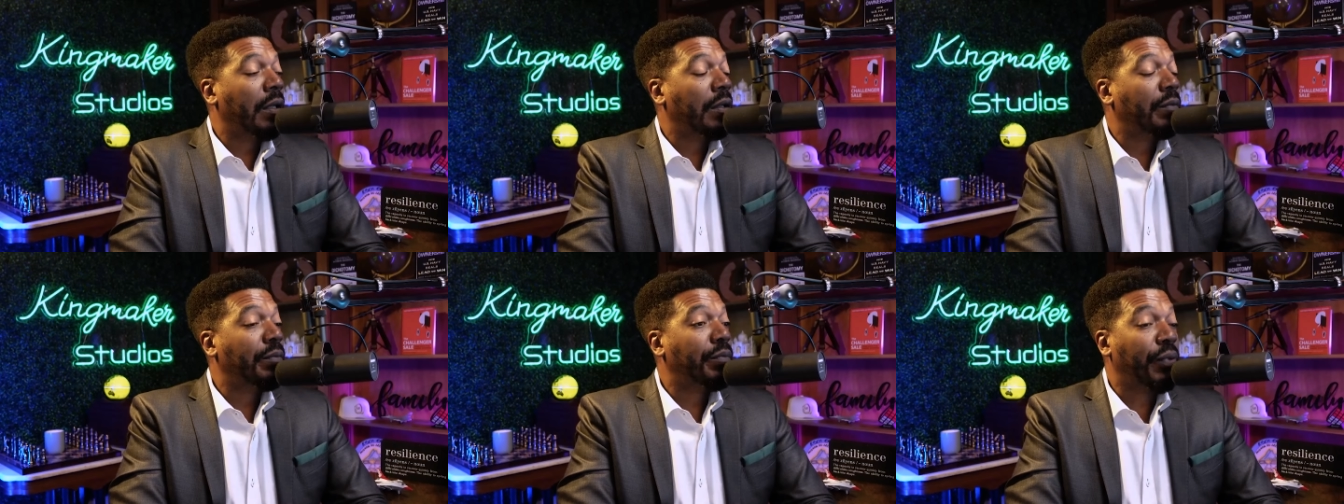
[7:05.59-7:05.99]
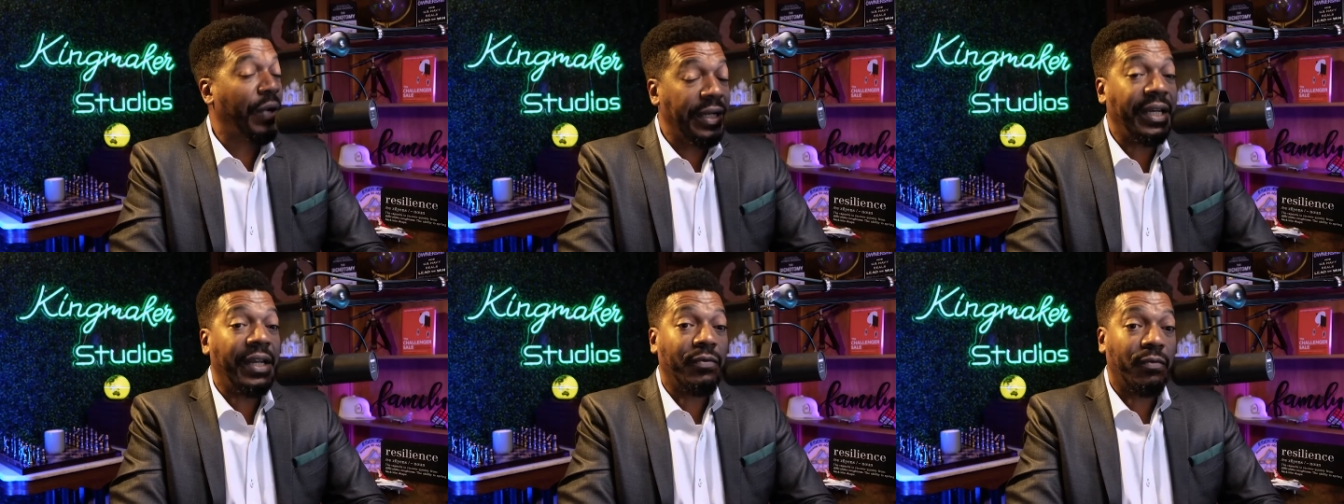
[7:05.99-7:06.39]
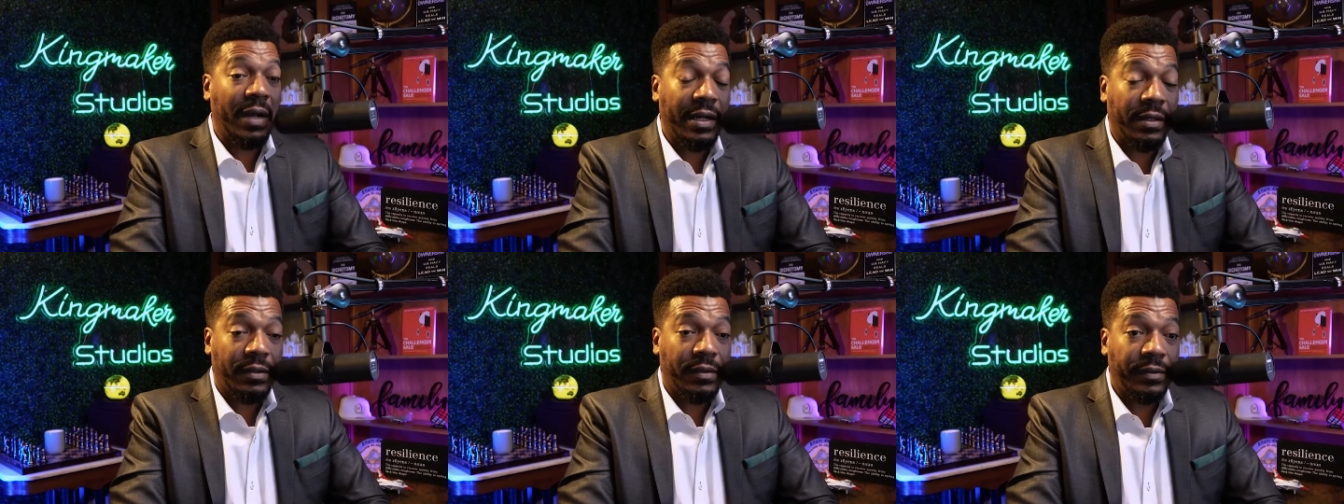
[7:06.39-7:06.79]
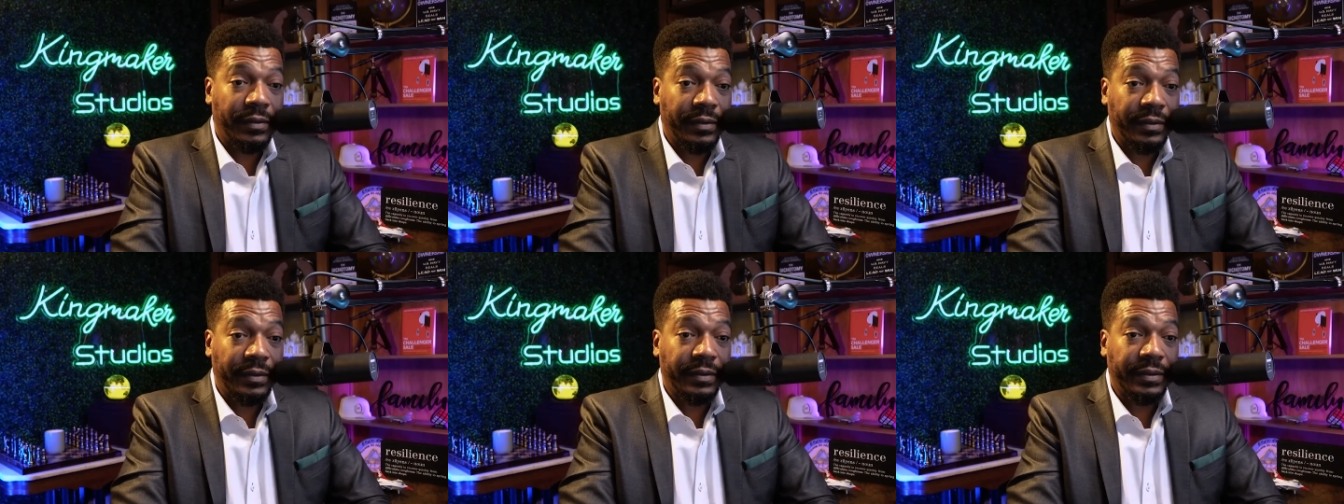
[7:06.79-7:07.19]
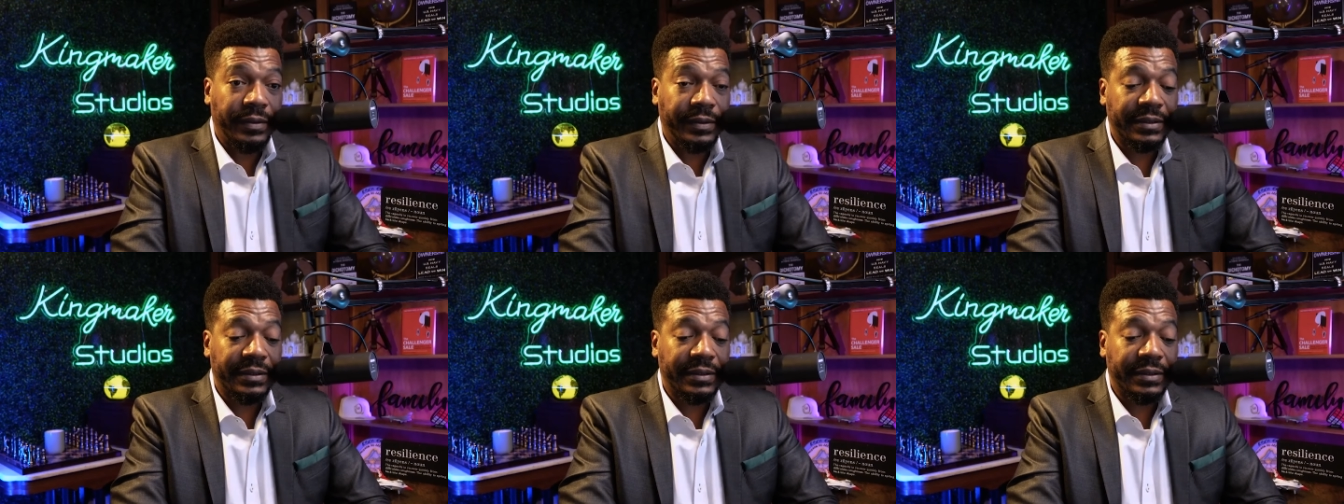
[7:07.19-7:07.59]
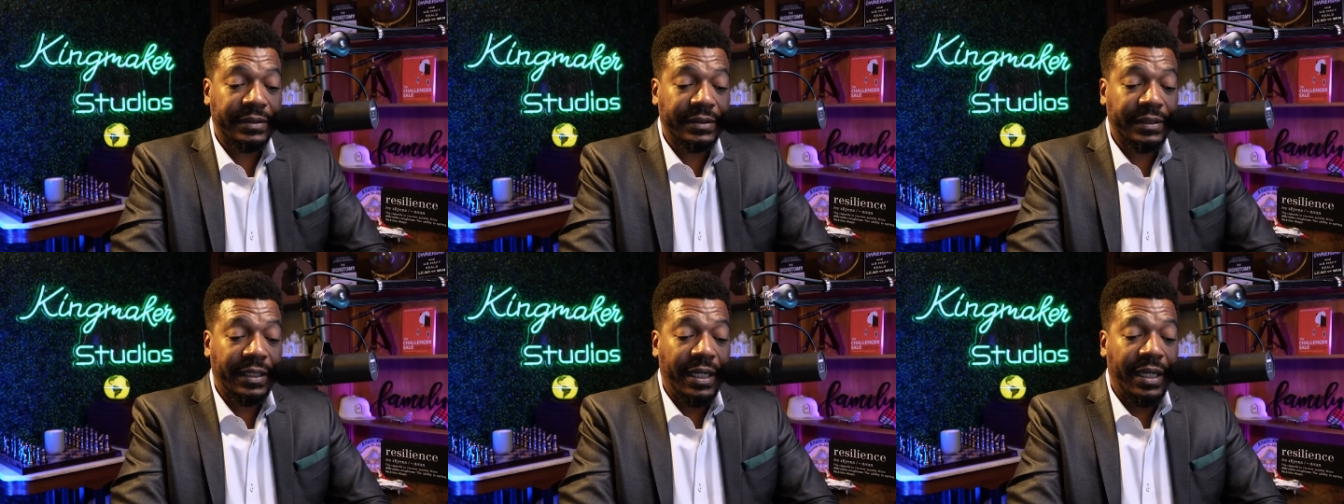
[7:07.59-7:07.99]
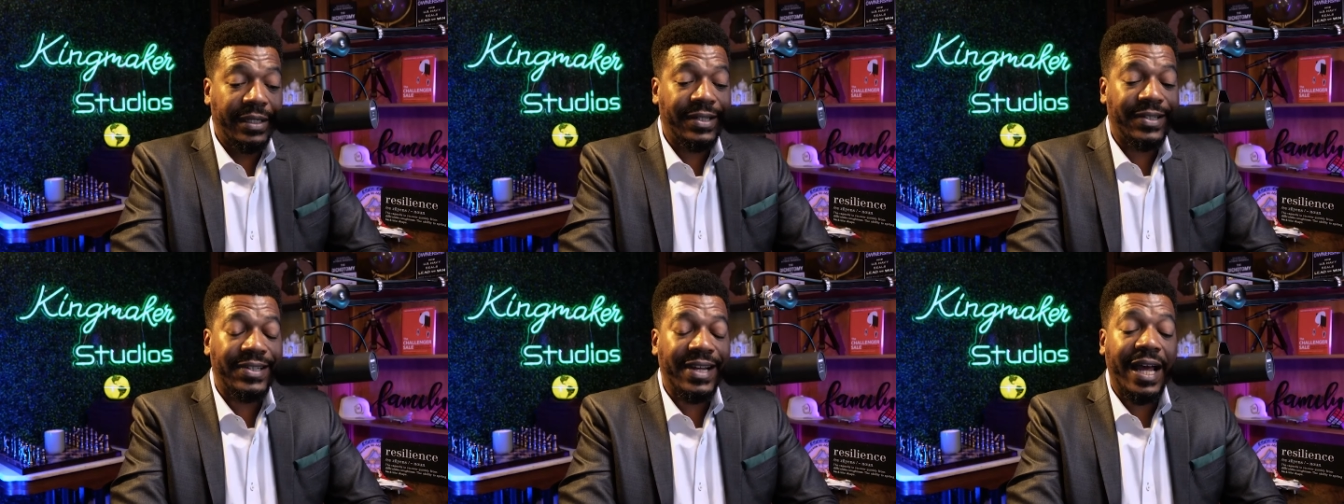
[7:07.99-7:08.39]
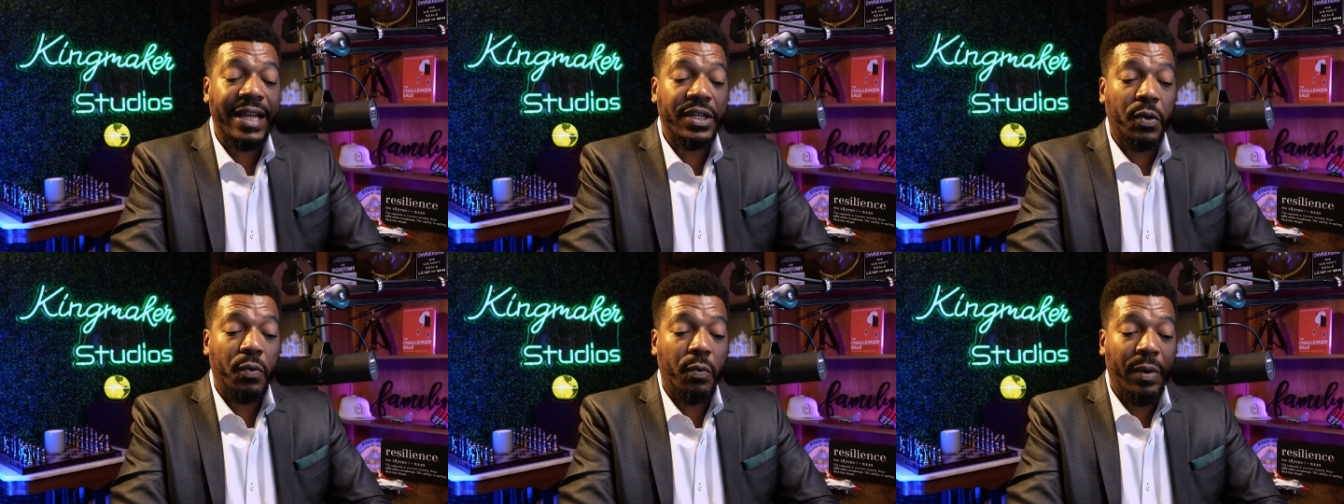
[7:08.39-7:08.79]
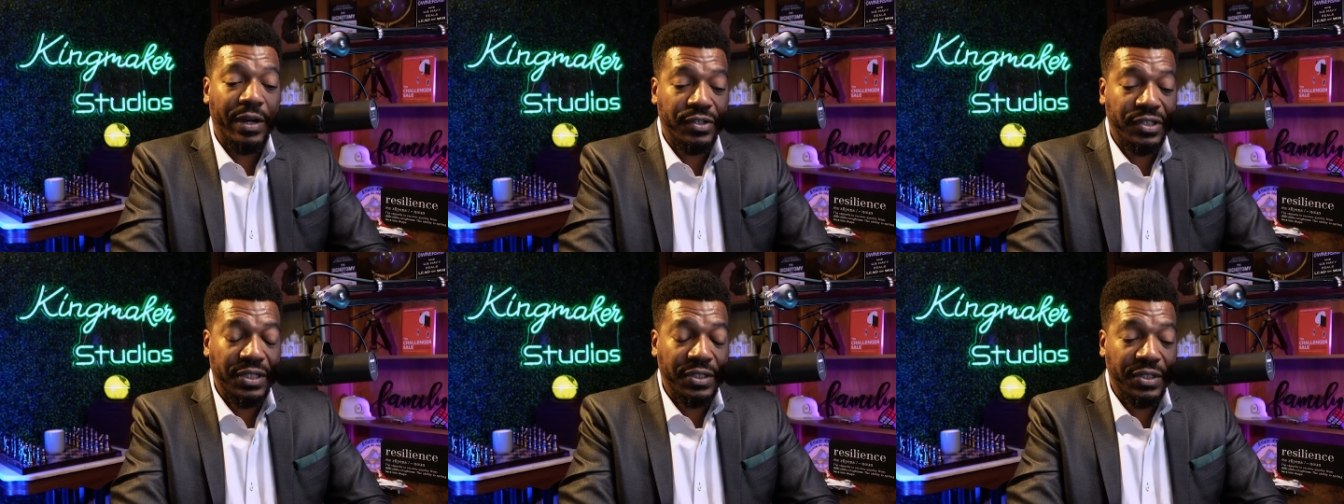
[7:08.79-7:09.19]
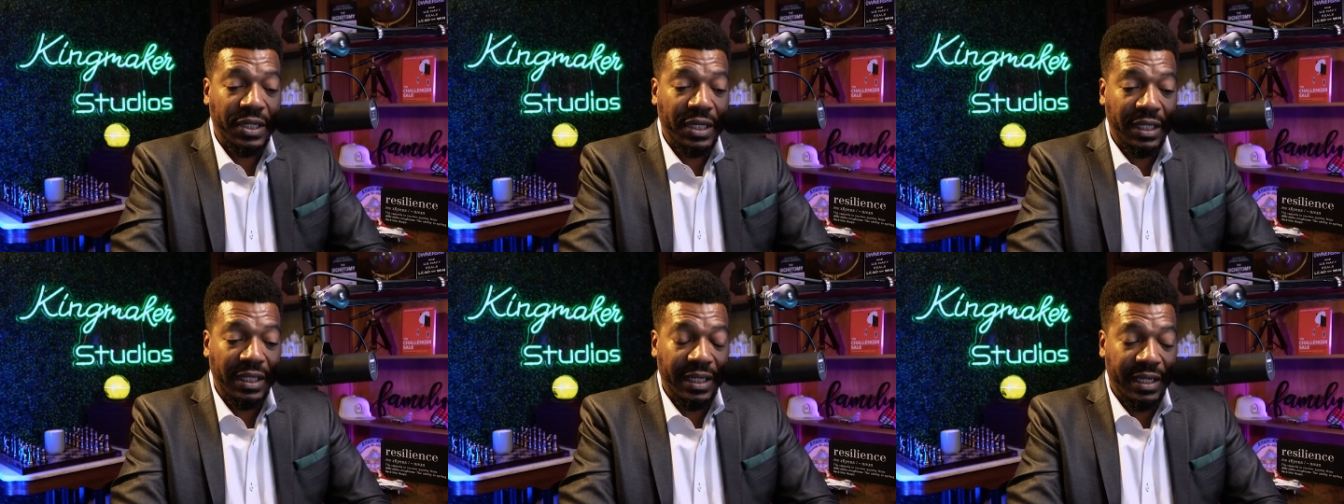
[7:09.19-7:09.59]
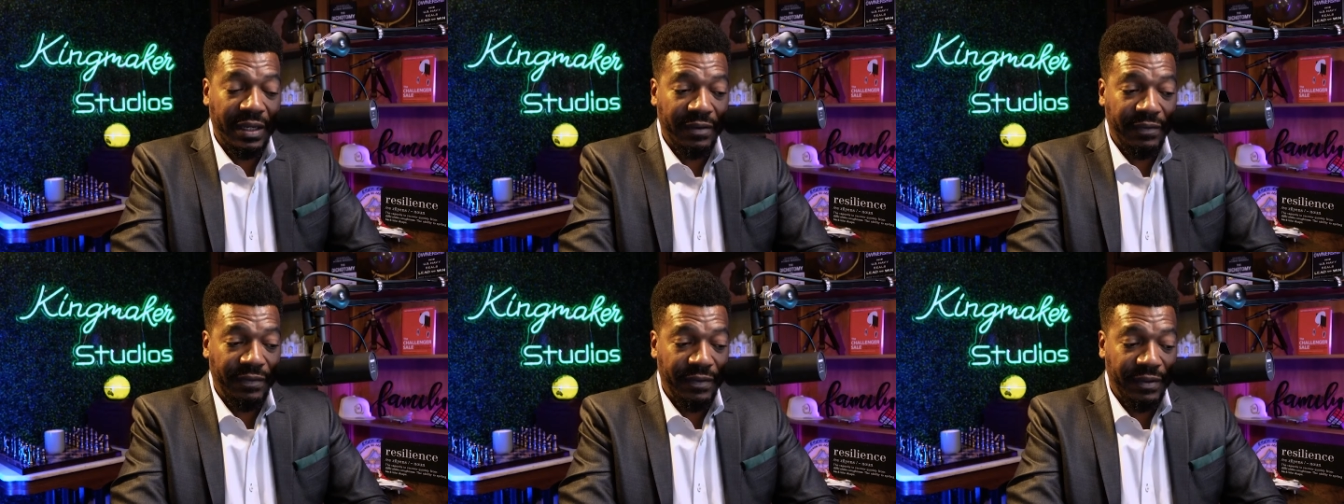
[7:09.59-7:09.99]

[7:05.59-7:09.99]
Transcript: Brittany Renner does not know where she's gonna live